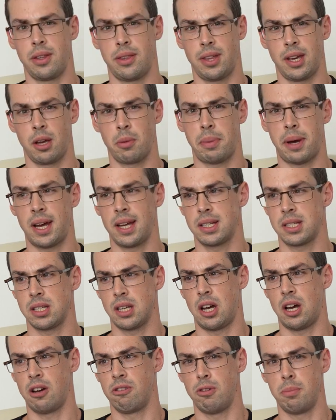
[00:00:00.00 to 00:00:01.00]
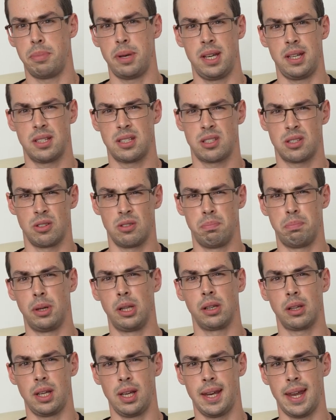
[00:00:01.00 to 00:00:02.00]
the ThinkPads are a bit sort of
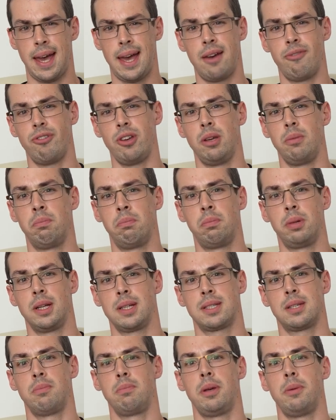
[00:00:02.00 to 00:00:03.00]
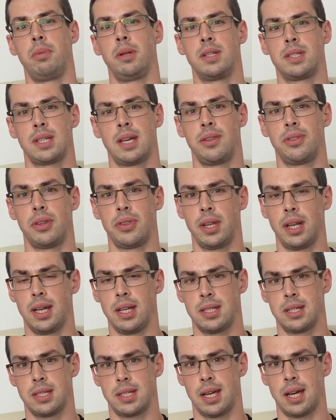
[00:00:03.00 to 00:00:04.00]
bulky and heavy, plus some people have said that the
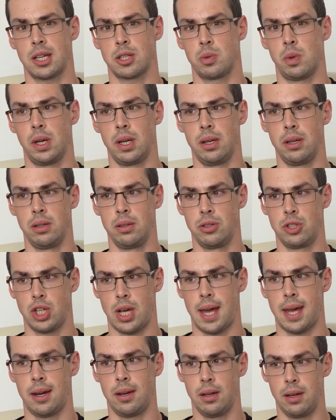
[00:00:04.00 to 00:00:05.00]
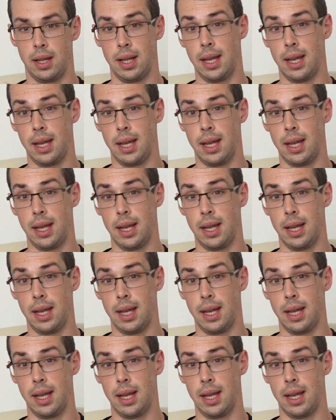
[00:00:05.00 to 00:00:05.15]
latest X1 Gen